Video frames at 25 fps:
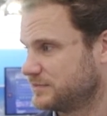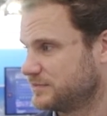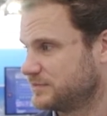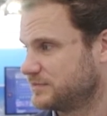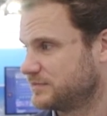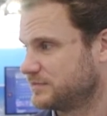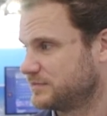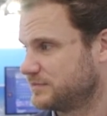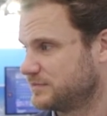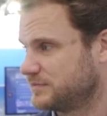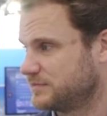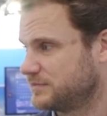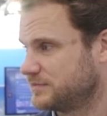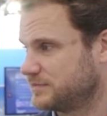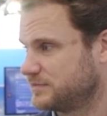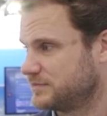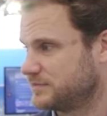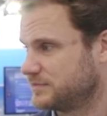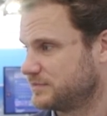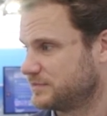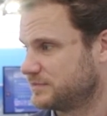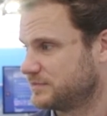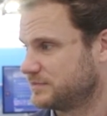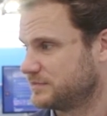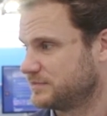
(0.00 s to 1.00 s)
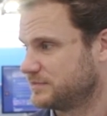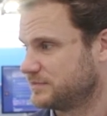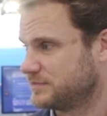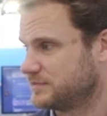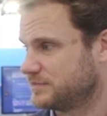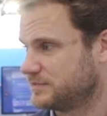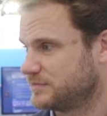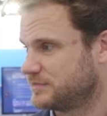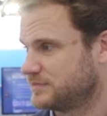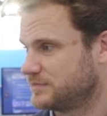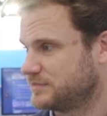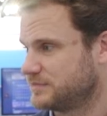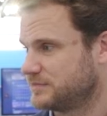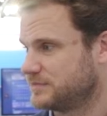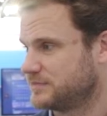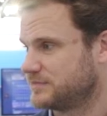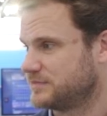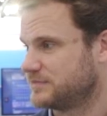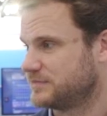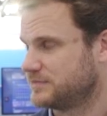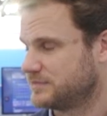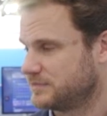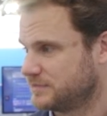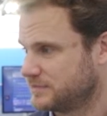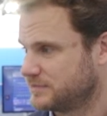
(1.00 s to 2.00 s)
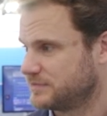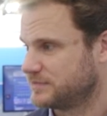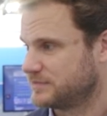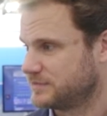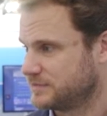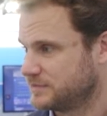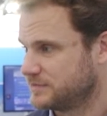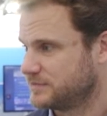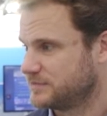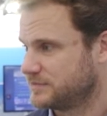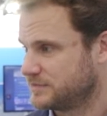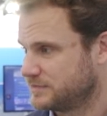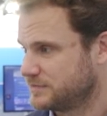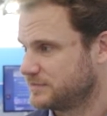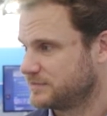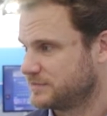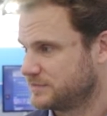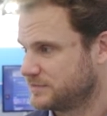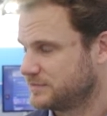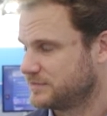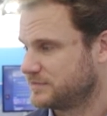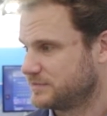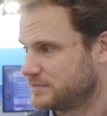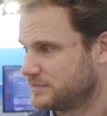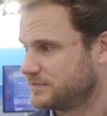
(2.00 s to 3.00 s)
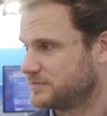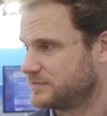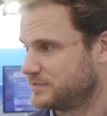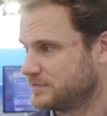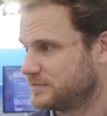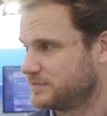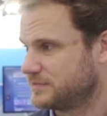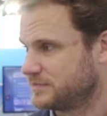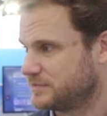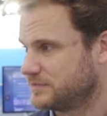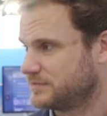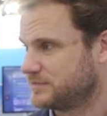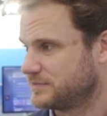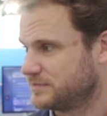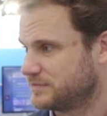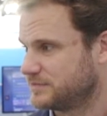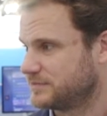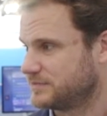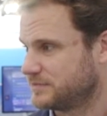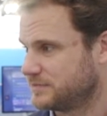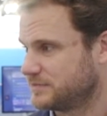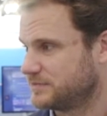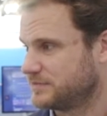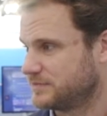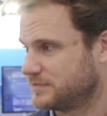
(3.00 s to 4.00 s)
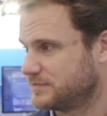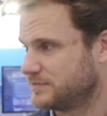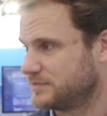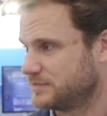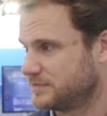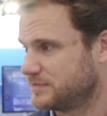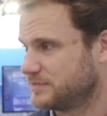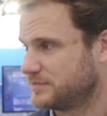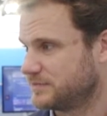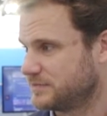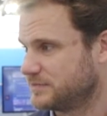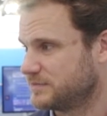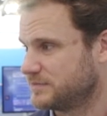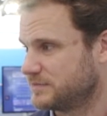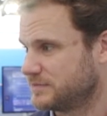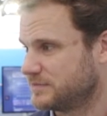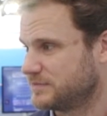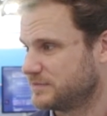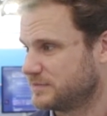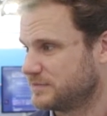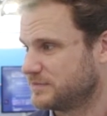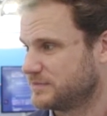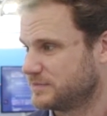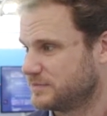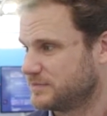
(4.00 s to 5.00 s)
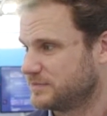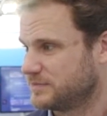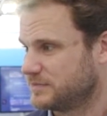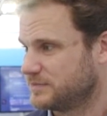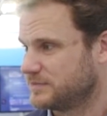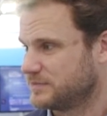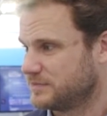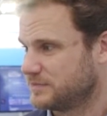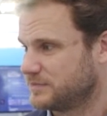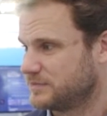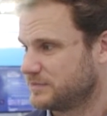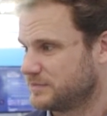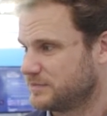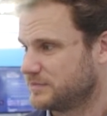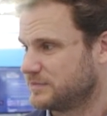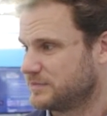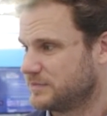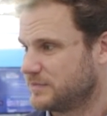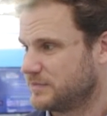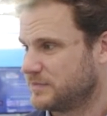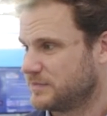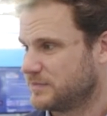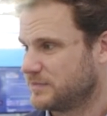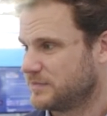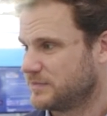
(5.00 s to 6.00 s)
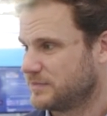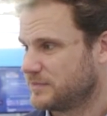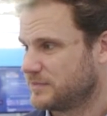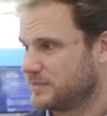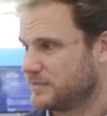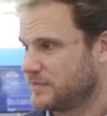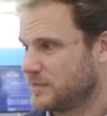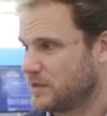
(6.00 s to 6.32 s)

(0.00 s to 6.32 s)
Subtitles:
The person shown says nothing.